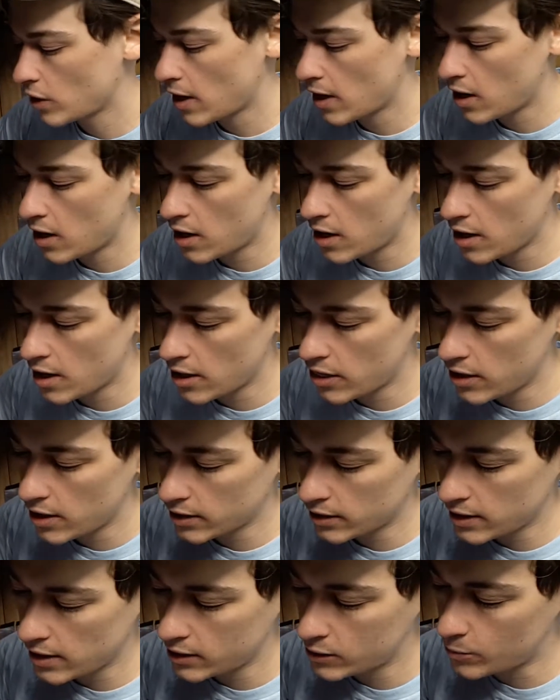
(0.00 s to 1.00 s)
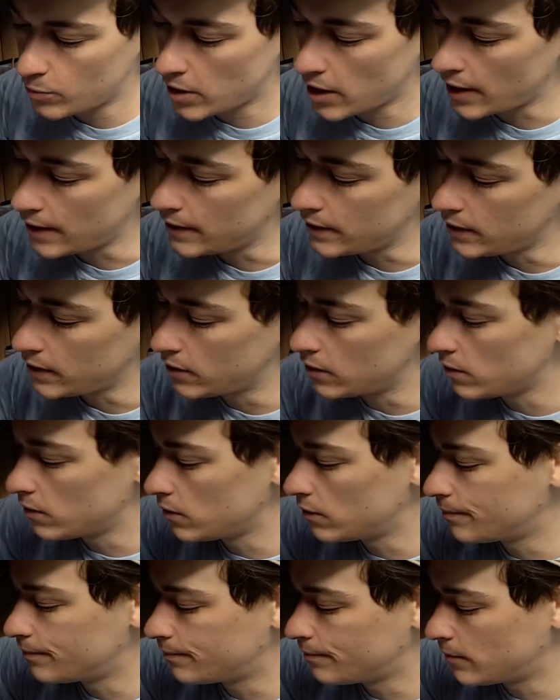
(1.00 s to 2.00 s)
I think that's pine
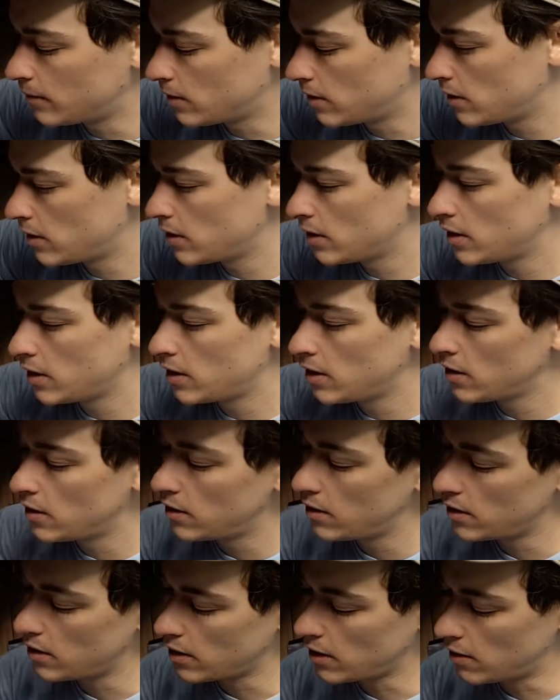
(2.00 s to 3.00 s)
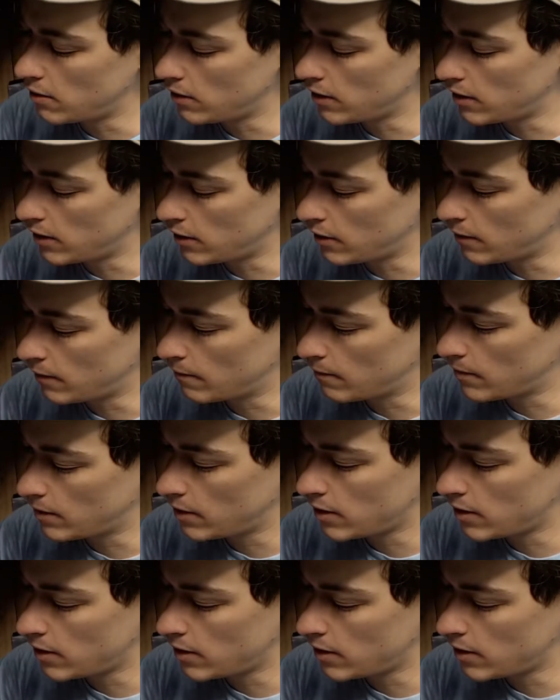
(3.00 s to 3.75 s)
needle outline